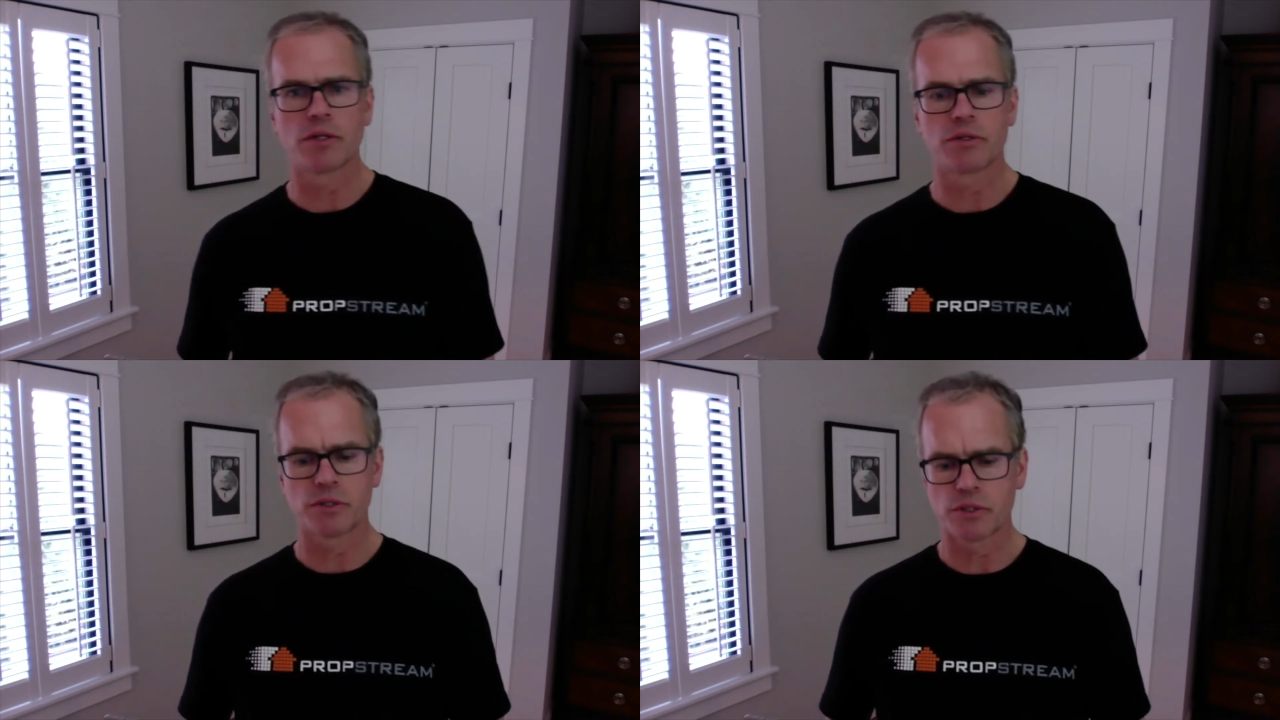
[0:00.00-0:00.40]

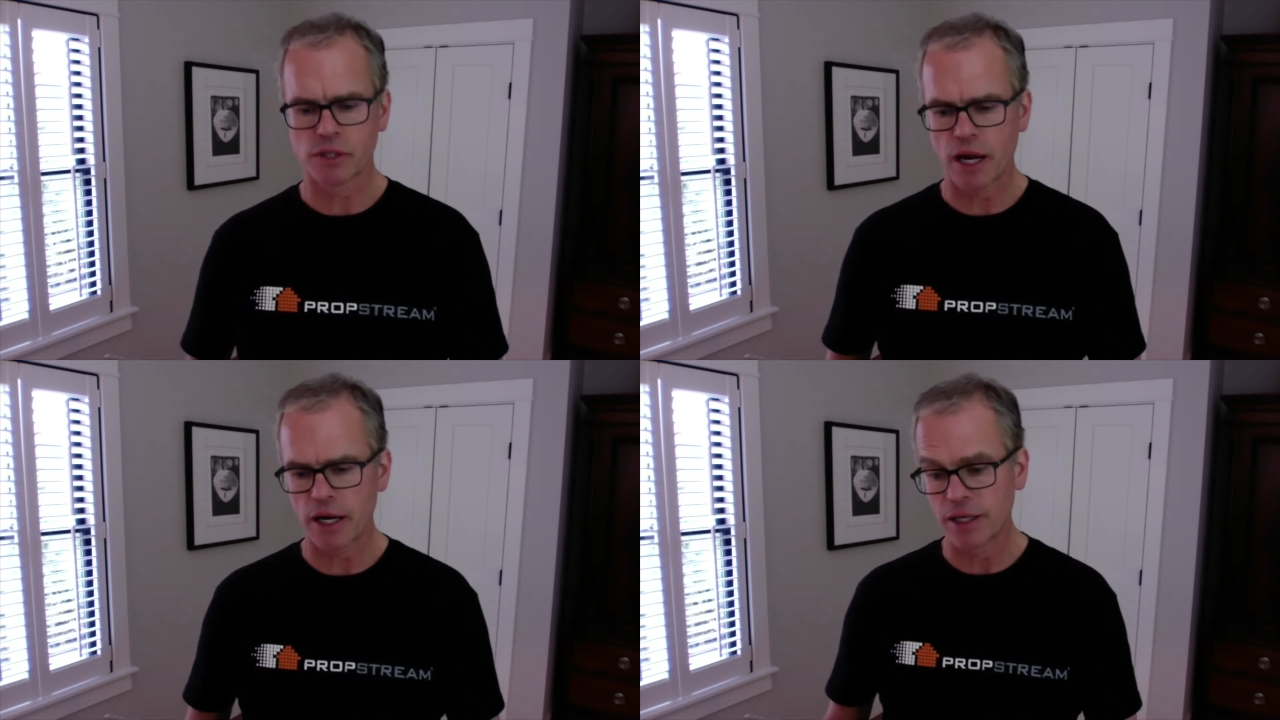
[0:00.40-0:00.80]

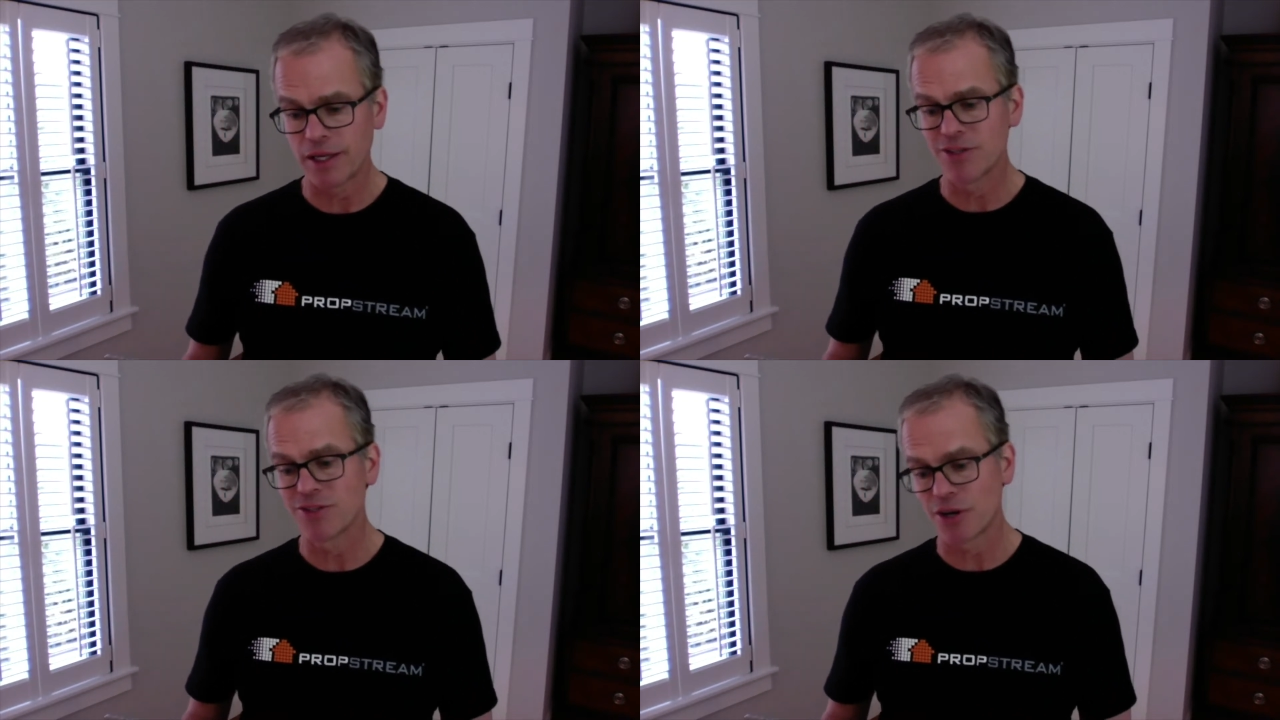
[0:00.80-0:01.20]
society
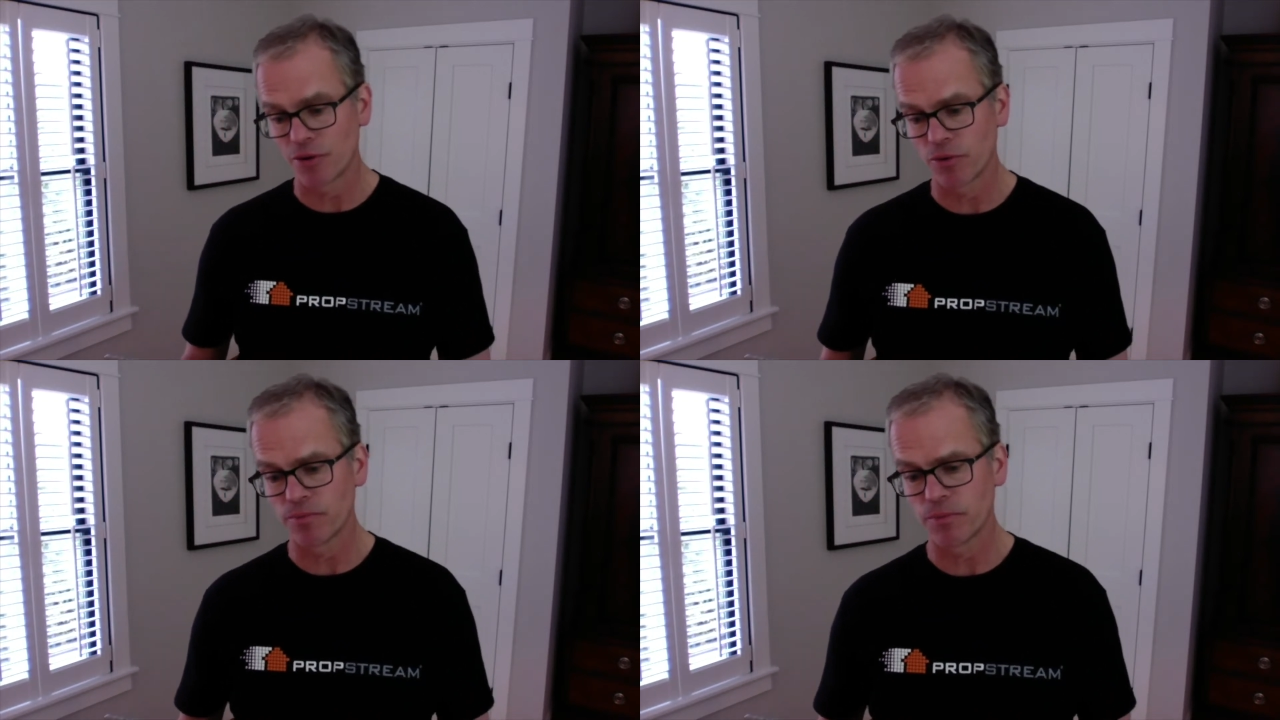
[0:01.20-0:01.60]
in
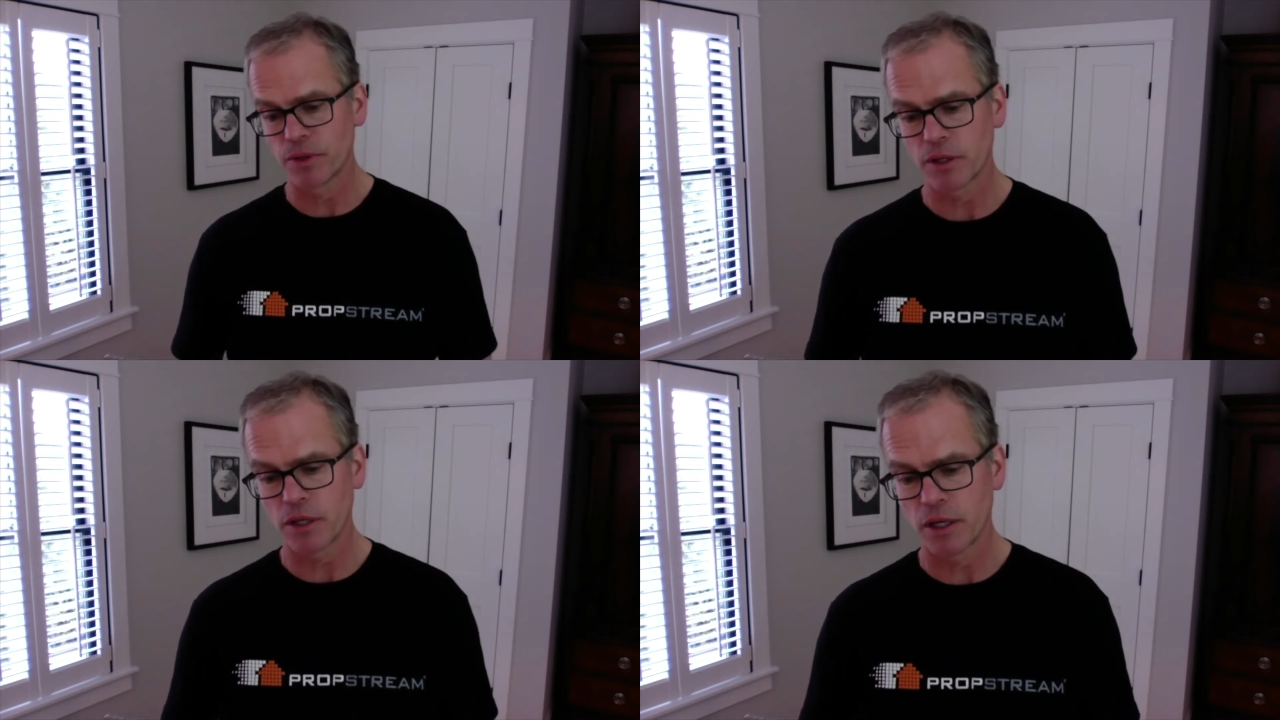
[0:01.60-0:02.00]
general
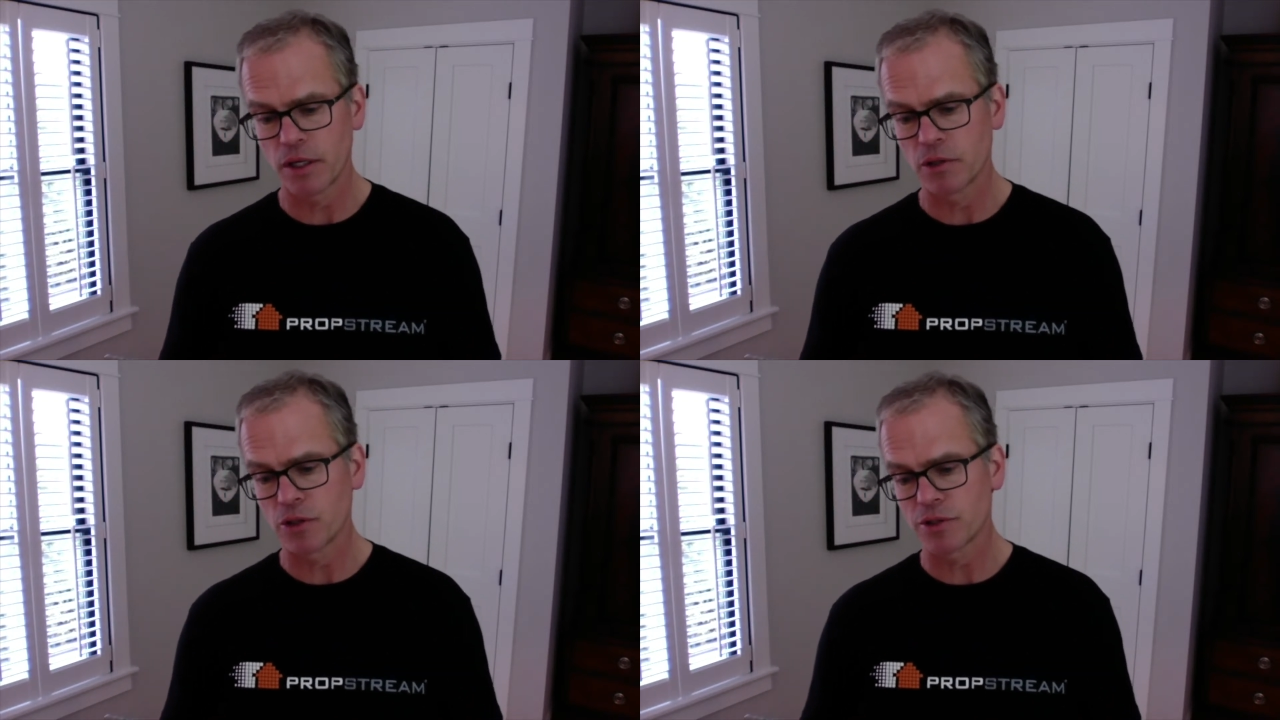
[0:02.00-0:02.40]

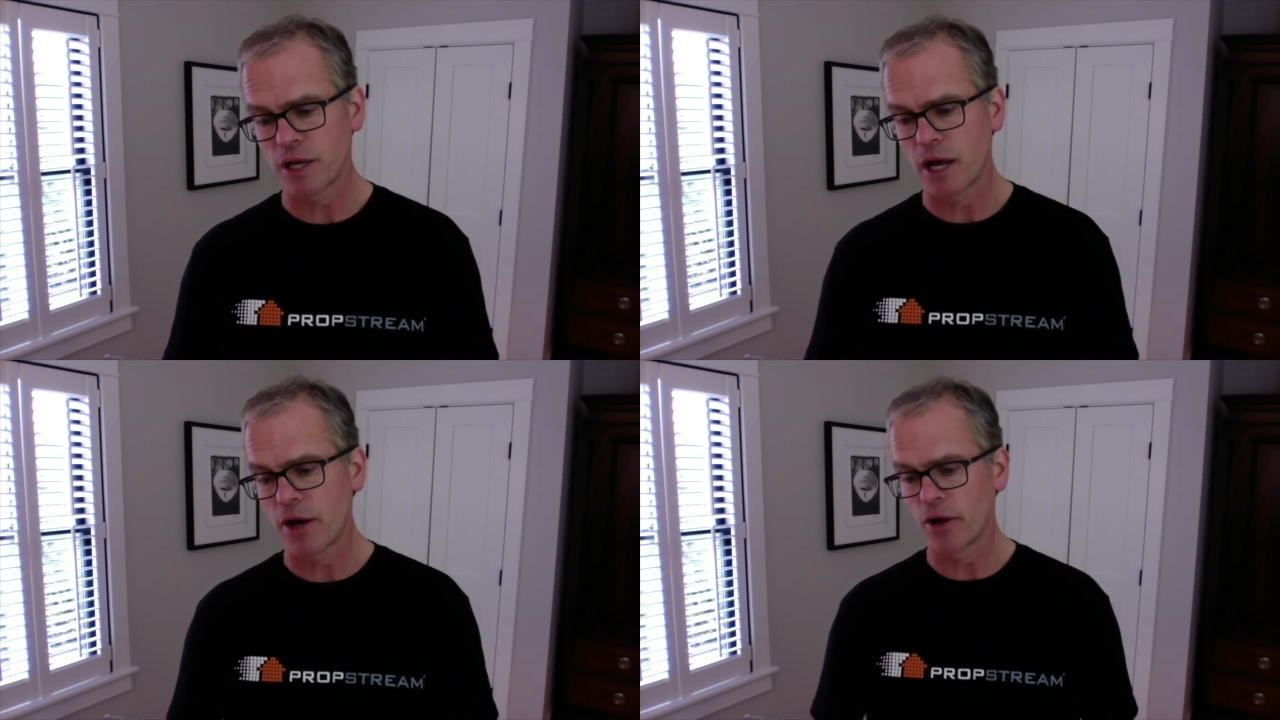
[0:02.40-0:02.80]
can look
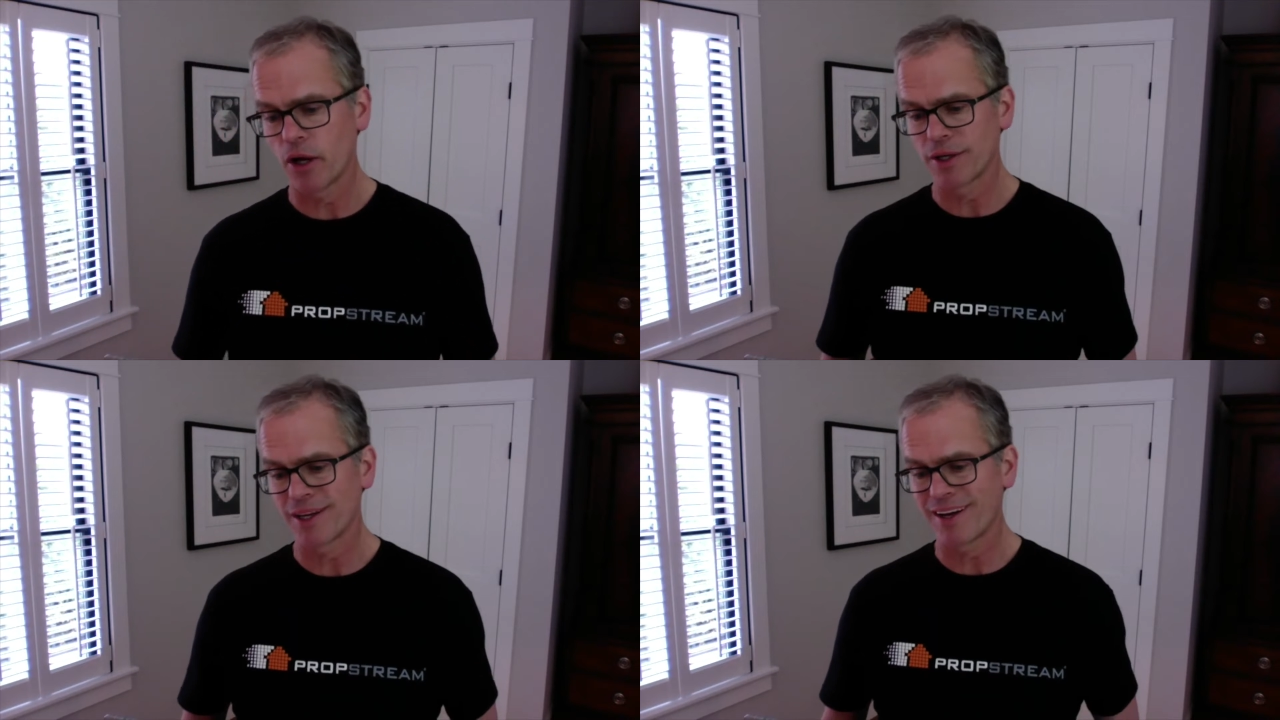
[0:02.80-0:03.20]
down
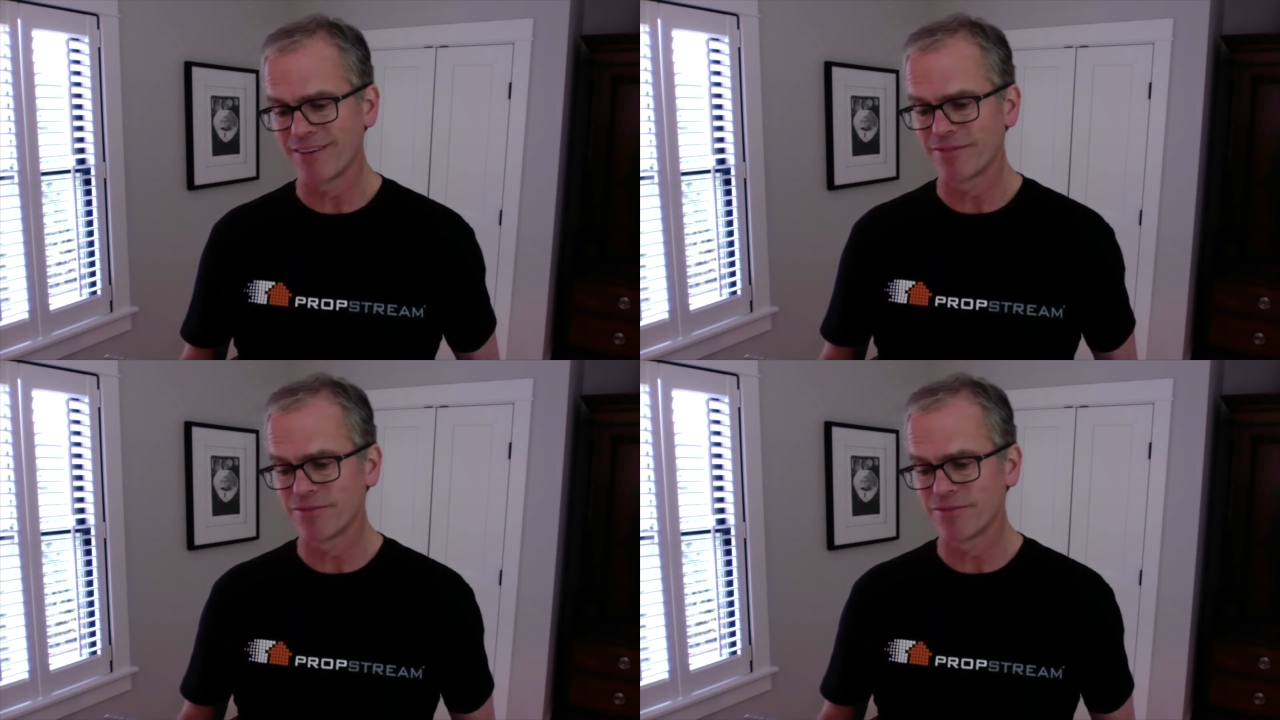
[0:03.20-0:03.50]
on kind of